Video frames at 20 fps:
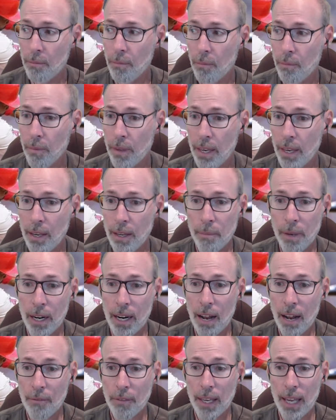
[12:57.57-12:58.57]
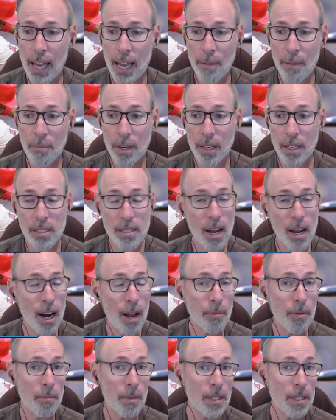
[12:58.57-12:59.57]
He admitted after the game that he's not
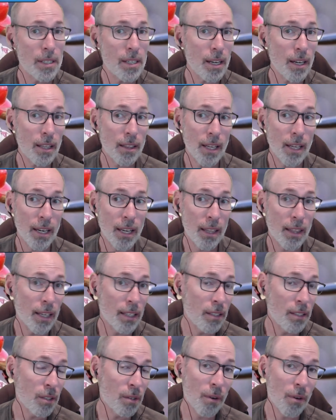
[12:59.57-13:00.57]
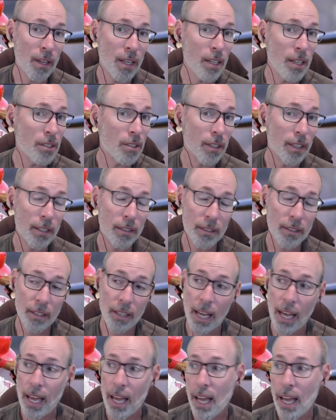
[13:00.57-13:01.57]
optimistic, that he thinks he's going on the injury list.
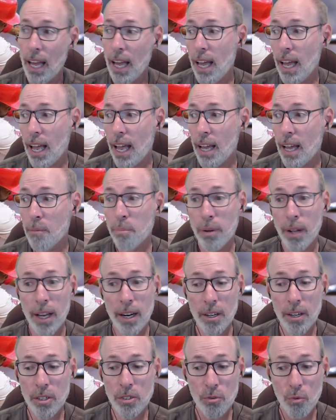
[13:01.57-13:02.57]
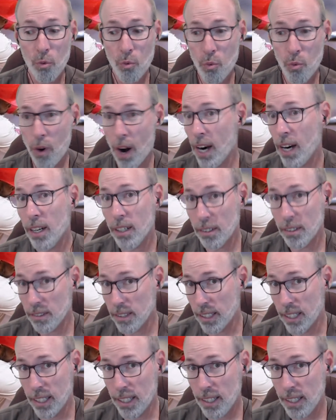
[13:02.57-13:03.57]
And players
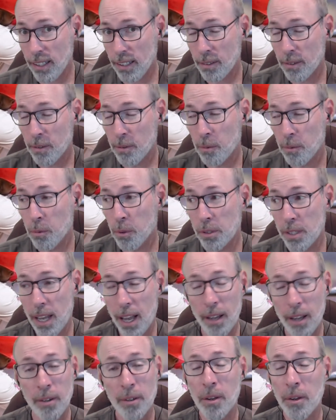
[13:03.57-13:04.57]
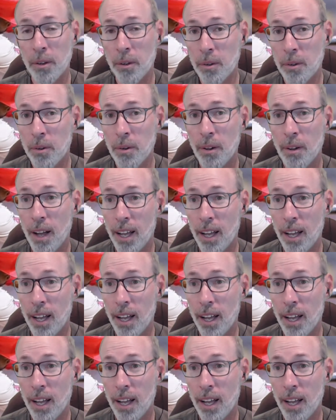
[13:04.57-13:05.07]
rarely will tell you a